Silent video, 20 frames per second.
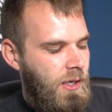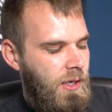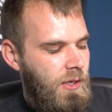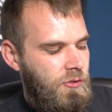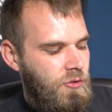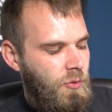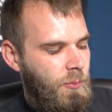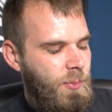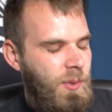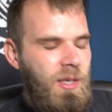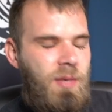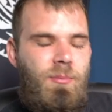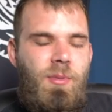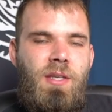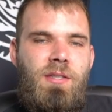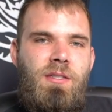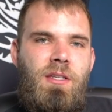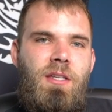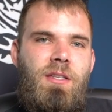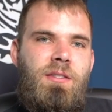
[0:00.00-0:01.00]
So big
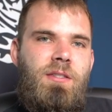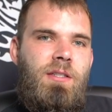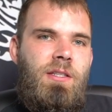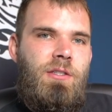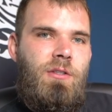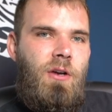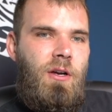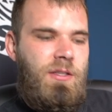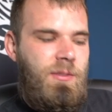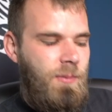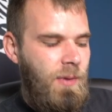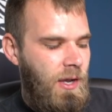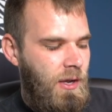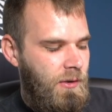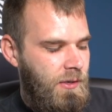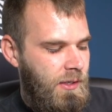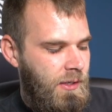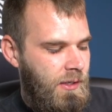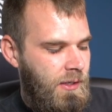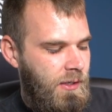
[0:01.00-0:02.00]
business, he talks
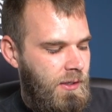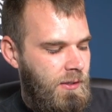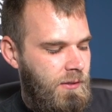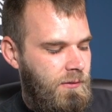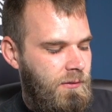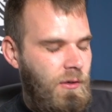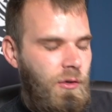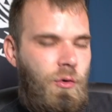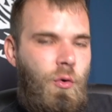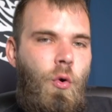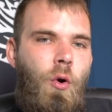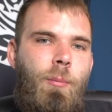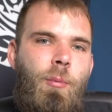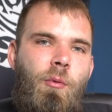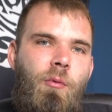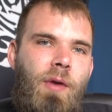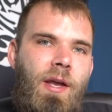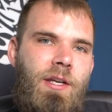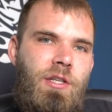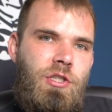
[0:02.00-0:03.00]
about, is a
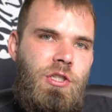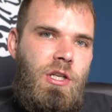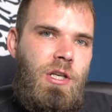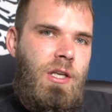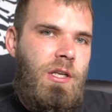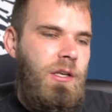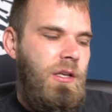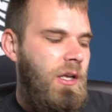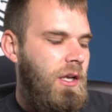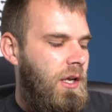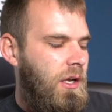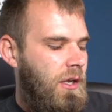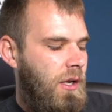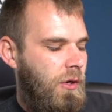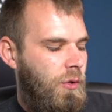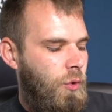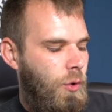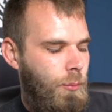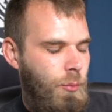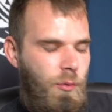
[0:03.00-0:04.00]
corporation.
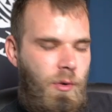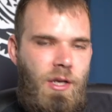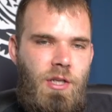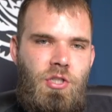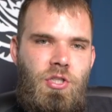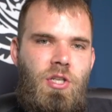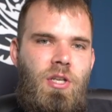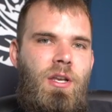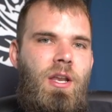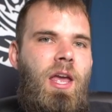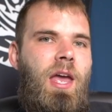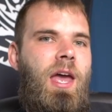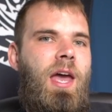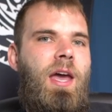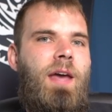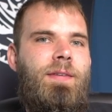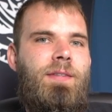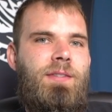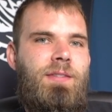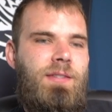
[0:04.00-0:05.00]
A corporation
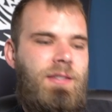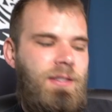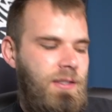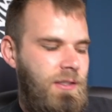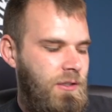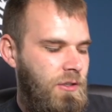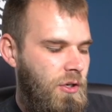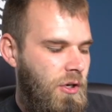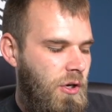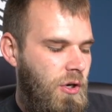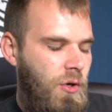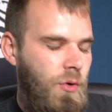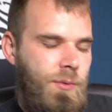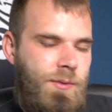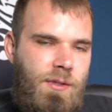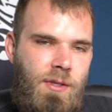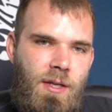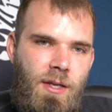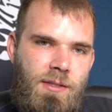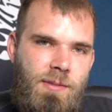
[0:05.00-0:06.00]
has
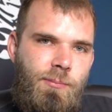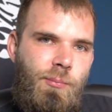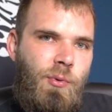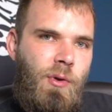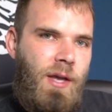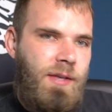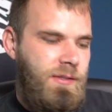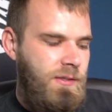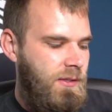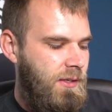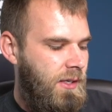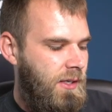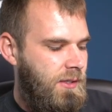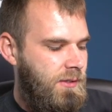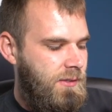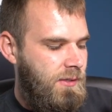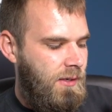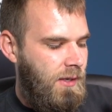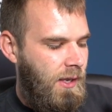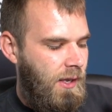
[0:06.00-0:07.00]
CEOs, it has
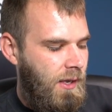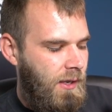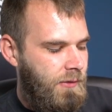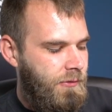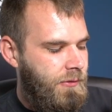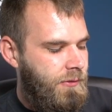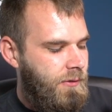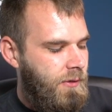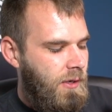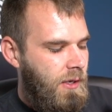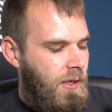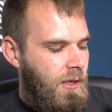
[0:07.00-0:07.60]
presidents, it has